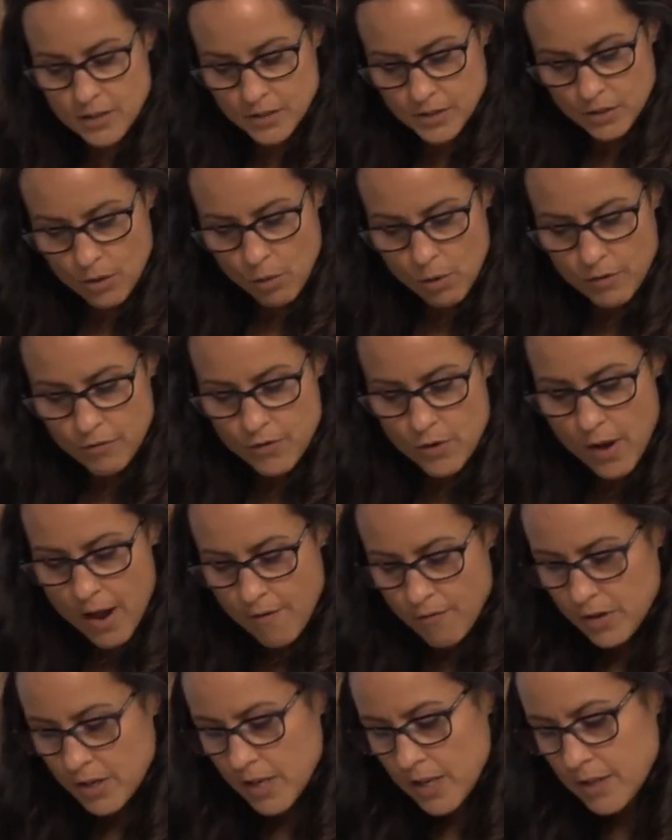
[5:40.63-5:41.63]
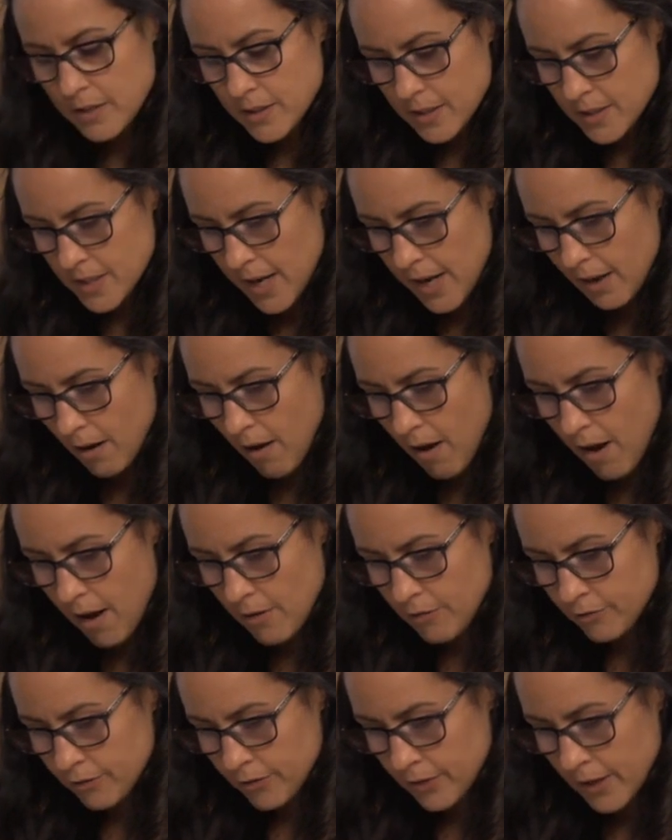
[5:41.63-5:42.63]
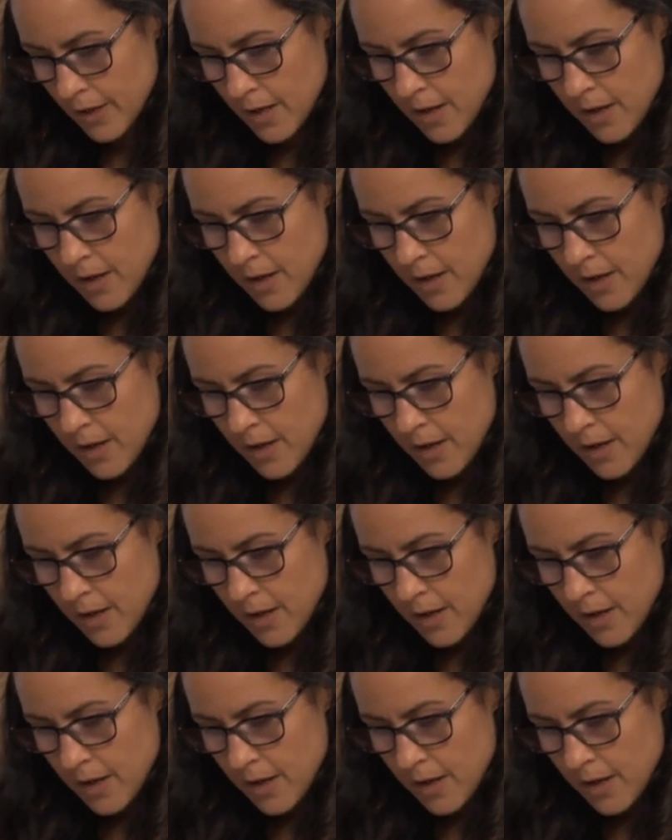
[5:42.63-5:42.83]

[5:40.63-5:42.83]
So if you ever need to take off